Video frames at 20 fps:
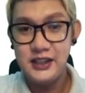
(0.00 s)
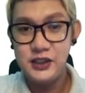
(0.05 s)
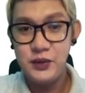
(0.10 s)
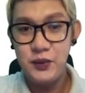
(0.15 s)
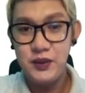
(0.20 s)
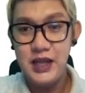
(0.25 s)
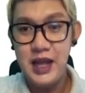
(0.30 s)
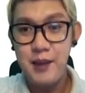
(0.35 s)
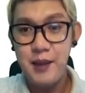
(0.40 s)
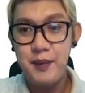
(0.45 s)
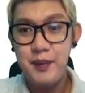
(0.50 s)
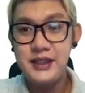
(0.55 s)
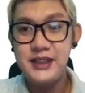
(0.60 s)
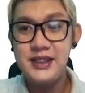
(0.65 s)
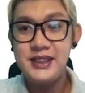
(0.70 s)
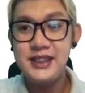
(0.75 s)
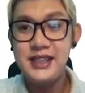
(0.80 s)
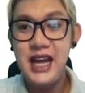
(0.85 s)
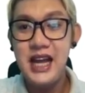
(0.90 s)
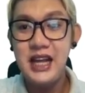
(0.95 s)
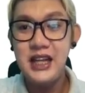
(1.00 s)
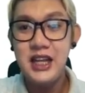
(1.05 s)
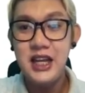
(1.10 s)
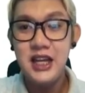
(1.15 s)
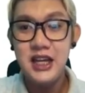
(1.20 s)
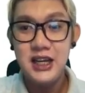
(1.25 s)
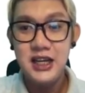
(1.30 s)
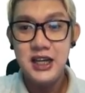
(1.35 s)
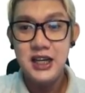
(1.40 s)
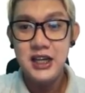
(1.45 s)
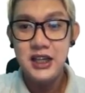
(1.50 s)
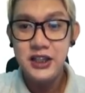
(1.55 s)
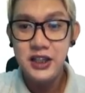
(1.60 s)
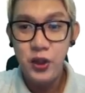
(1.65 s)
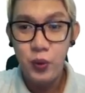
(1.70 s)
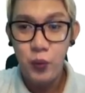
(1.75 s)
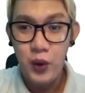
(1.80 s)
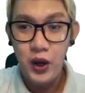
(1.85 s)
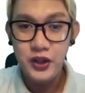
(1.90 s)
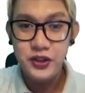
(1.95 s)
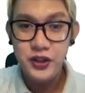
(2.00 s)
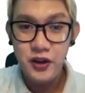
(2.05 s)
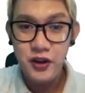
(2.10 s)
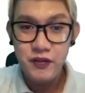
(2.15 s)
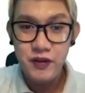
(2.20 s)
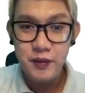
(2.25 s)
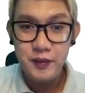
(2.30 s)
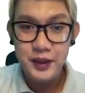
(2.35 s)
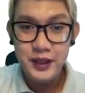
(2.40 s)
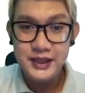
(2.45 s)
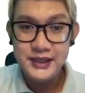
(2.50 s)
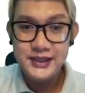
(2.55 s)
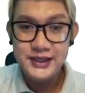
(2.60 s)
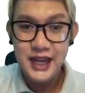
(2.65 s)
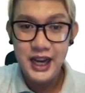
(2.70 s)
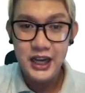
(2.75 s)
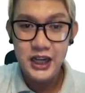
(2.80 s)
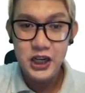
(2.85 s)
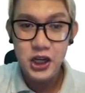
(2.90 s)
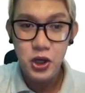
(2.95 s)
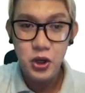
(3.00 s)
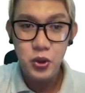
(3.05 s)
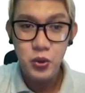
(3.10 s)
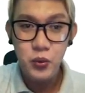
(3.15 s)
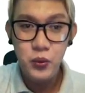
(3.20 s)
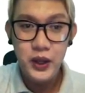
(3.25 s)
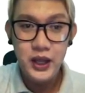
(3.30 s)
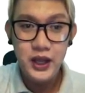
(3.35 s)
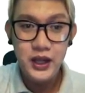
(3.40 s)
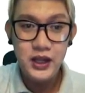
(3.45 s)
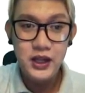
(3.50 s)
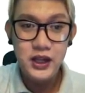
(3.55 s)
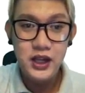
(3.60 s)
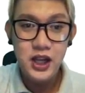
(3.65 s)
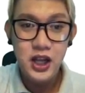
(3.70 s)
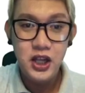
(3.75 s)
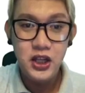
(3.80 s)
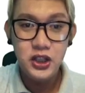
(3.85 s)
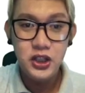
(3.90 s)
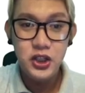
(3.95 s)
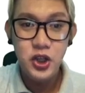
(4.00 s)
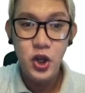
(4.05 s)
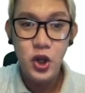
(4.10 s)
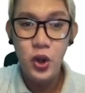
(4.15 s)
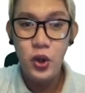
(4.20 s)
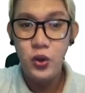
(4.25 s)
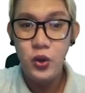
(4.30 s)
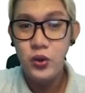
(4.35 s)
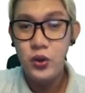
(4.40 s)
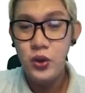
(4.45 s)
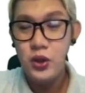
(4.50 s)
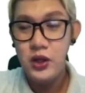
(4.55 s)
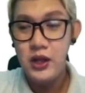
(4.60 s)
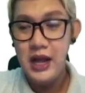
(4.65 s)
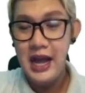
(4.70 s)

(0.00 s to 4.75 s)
So what happens is that the water from inside will go